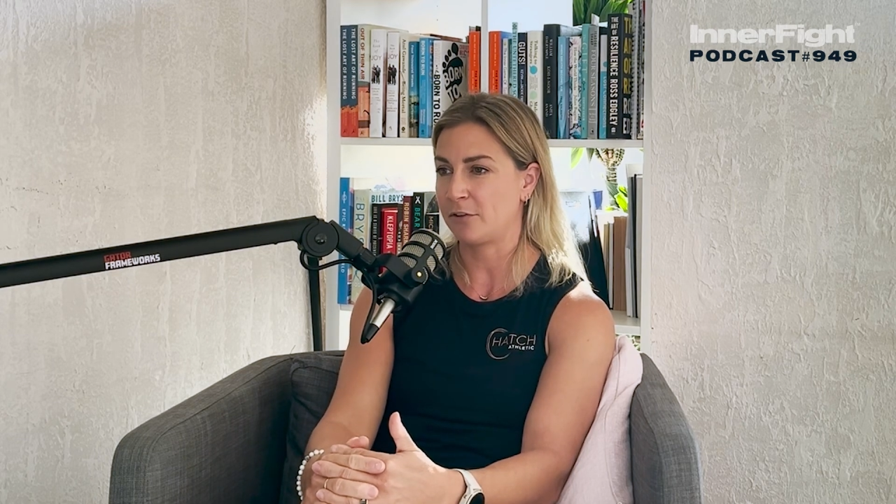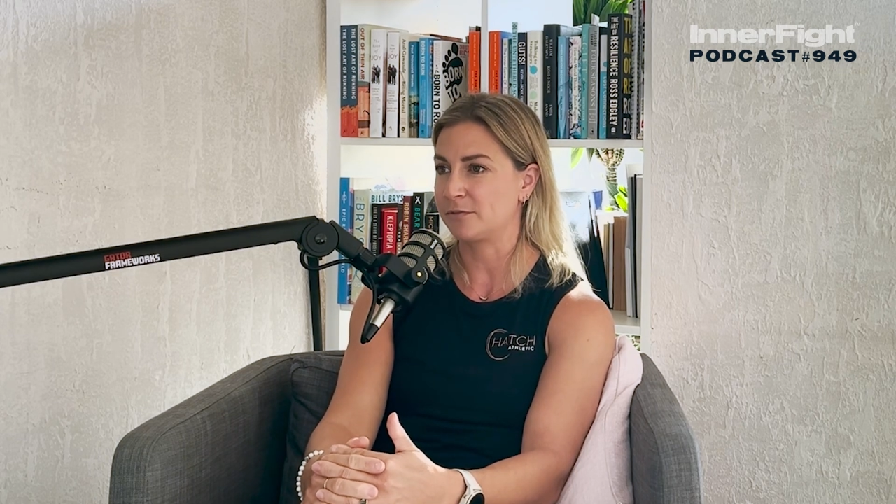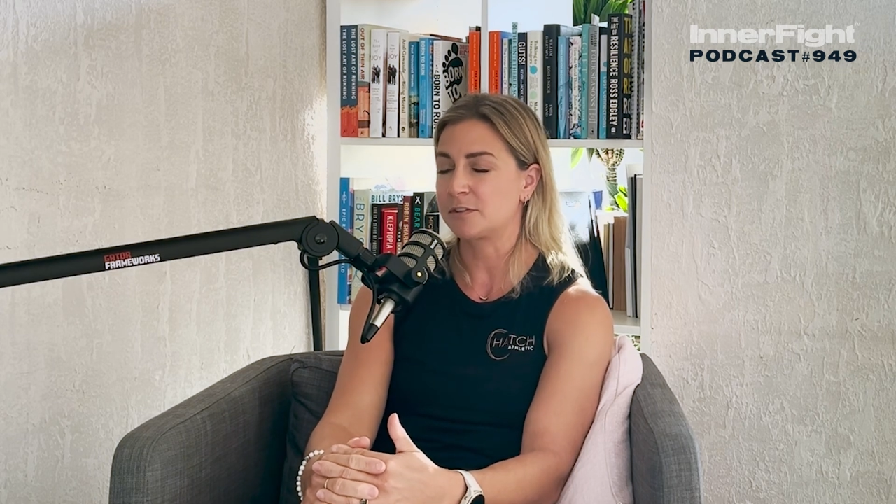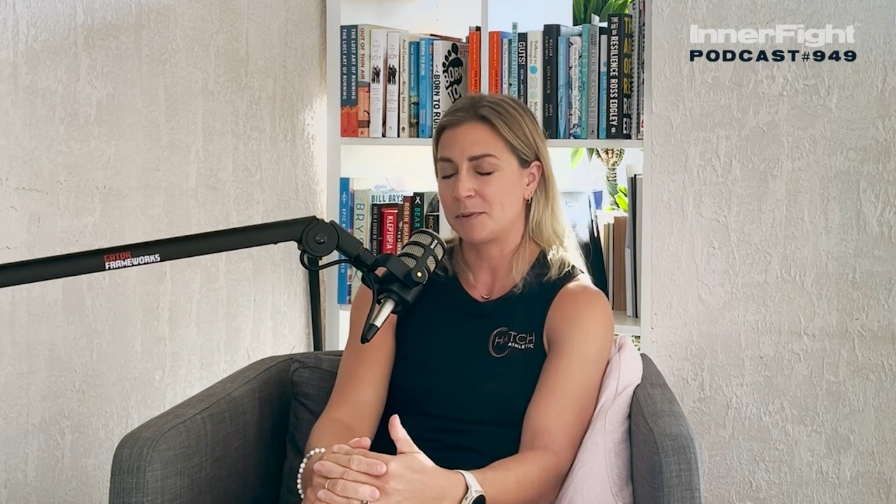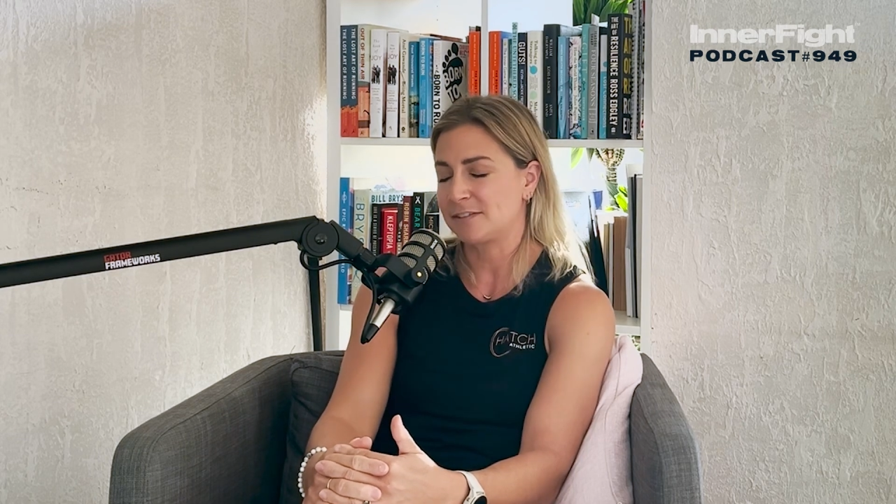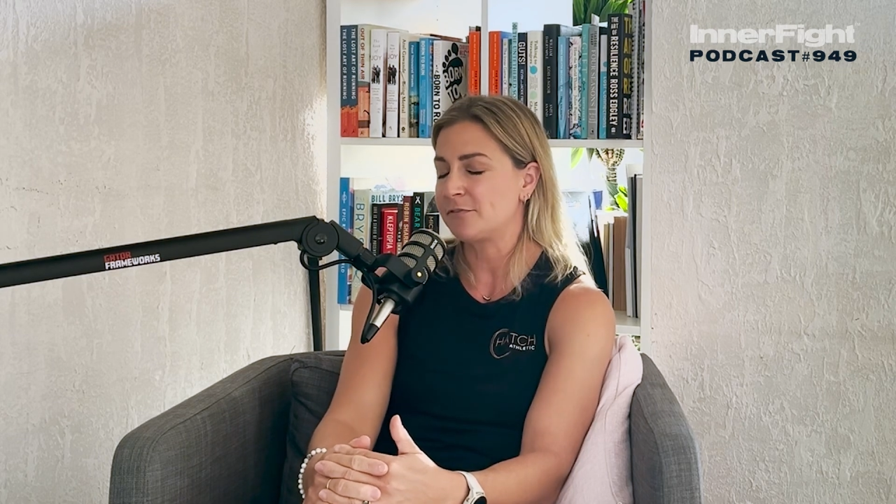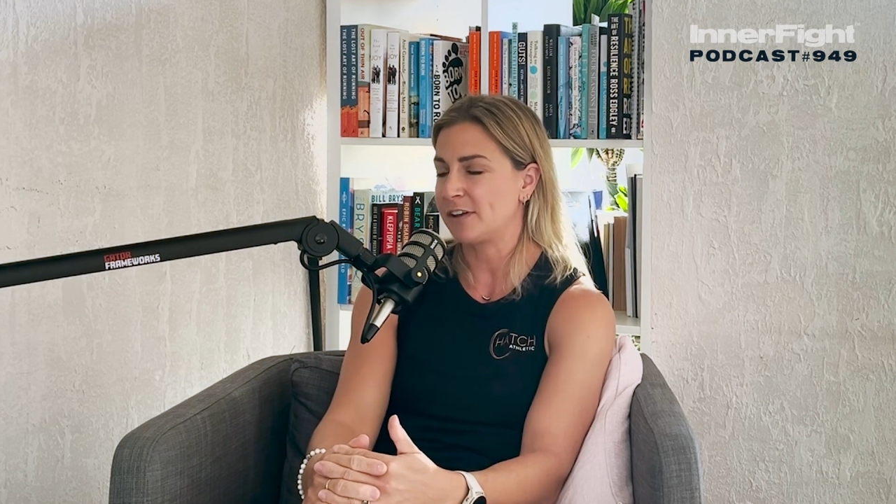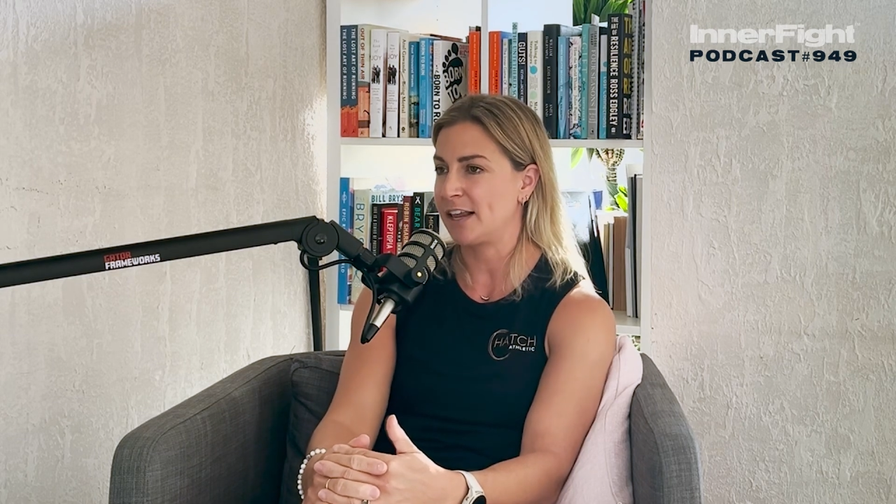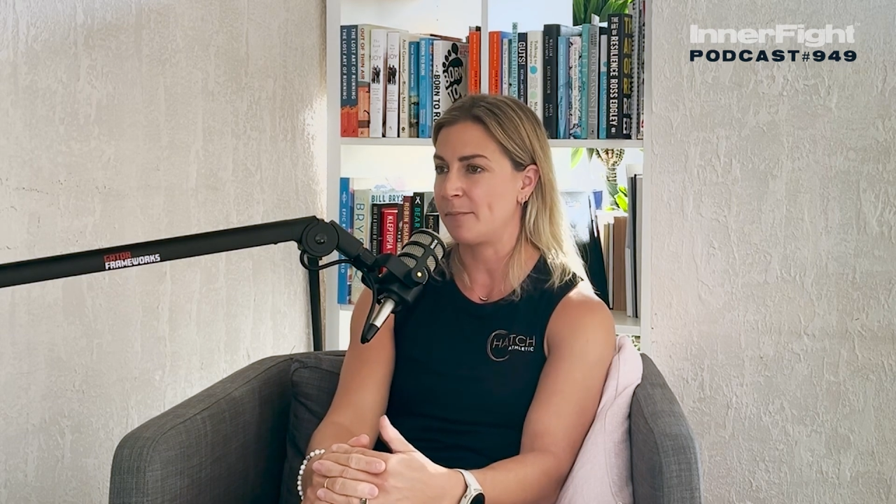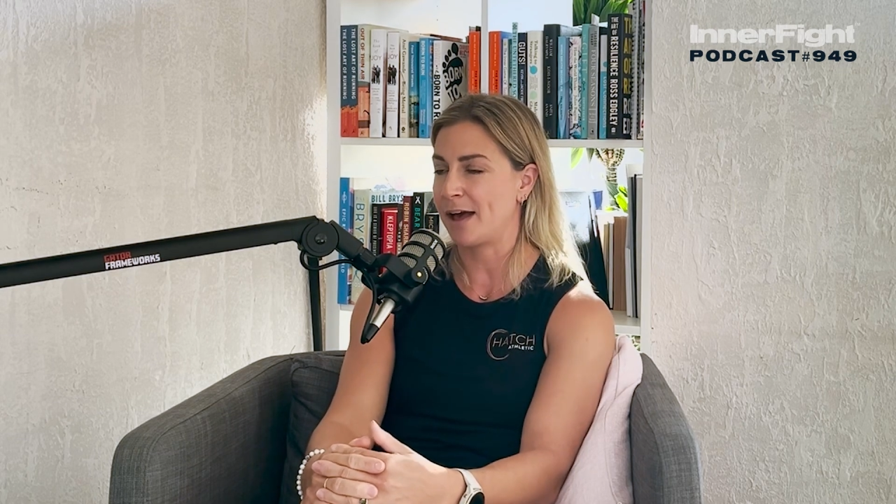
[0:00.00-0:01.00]

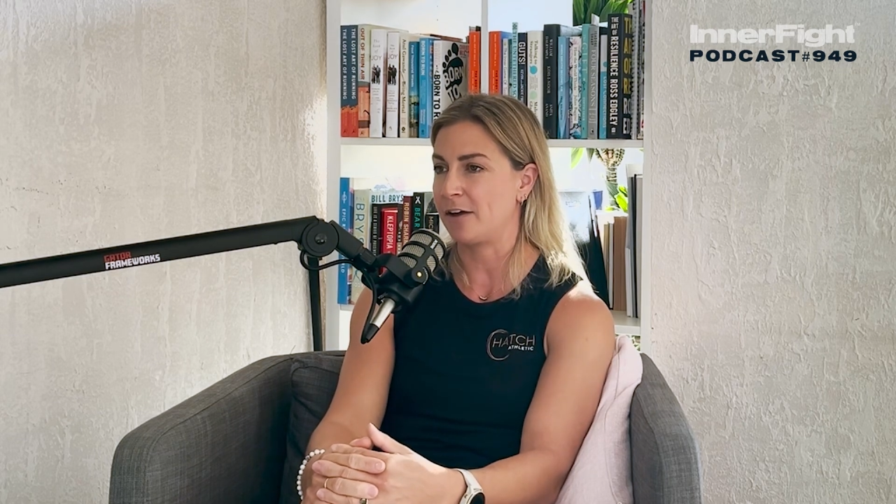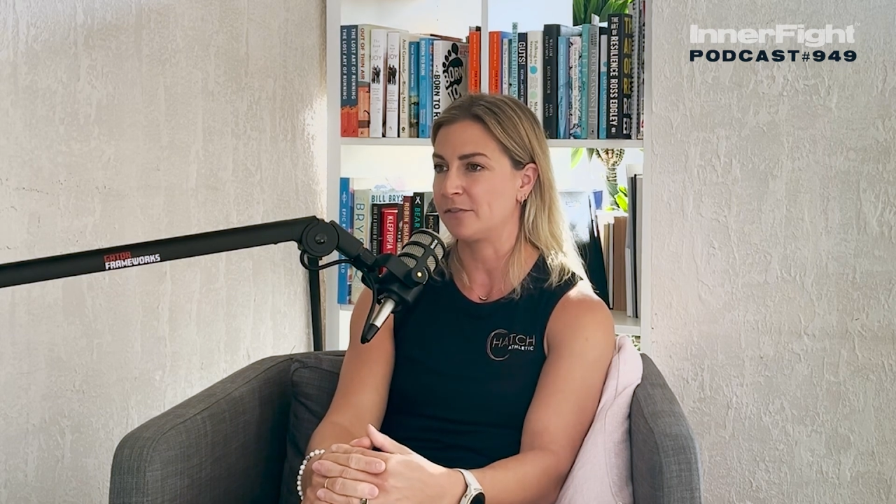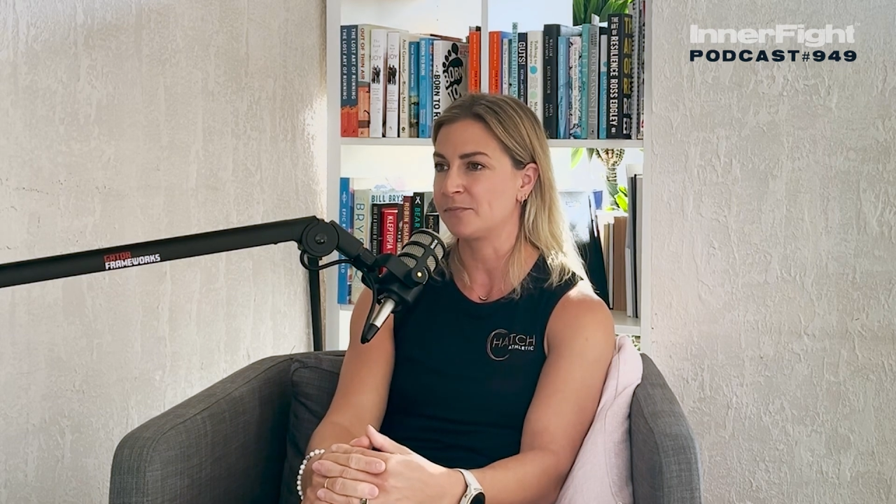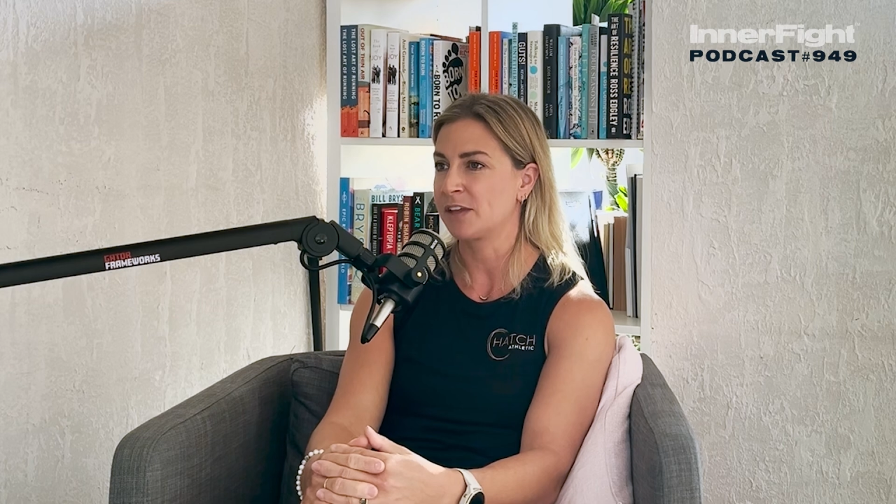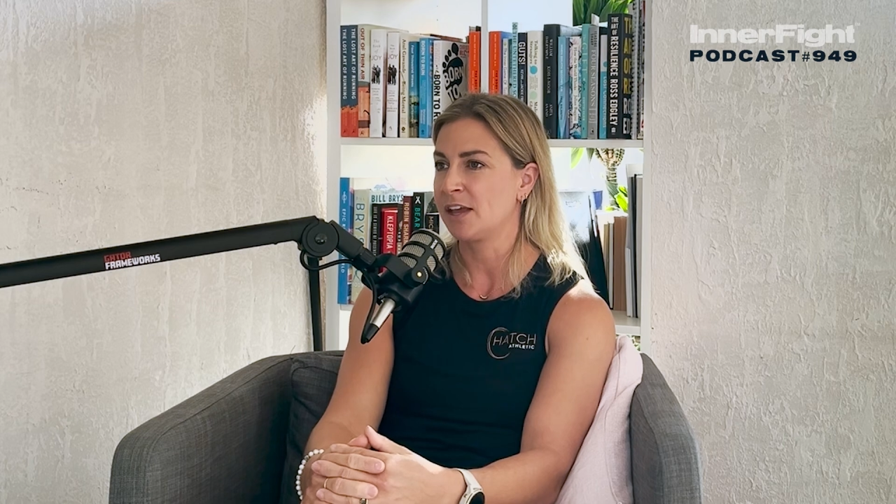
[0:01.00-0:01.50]
specifically about,